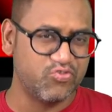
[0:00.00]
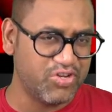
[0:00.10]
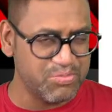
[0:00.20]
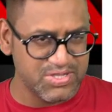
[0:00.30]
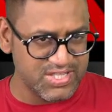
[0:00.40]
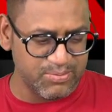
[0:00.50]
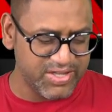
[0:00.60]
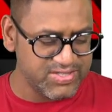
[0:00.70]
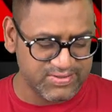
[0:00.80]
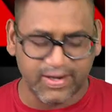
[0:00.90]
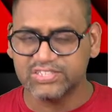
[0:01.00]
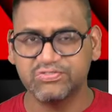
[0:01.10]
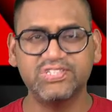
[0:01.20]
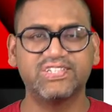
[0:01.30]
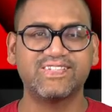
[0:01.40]
our Manzil batch starts with
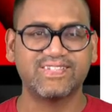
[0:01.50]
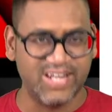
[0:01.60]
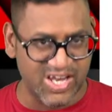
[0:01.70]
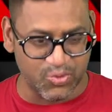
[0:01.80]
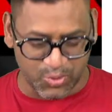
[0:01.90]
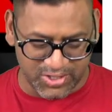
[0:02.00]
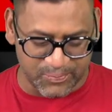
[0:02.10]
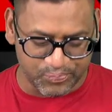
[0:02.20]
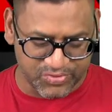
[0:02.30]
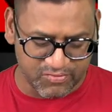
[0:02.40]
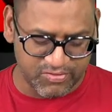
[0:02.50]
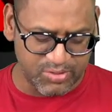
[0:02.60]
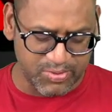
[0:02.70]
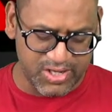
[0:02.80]
this screen only, whereby